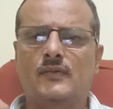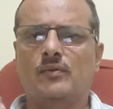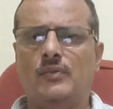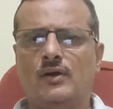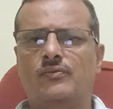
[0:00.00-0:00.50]

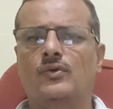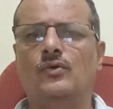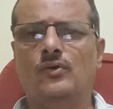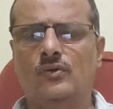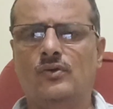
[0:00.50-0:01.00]
blood
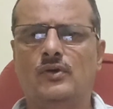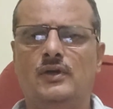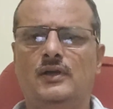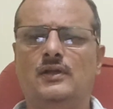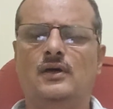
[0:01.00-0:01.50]
flow
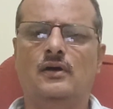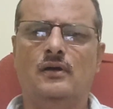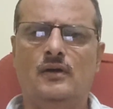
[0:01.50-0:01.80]
in the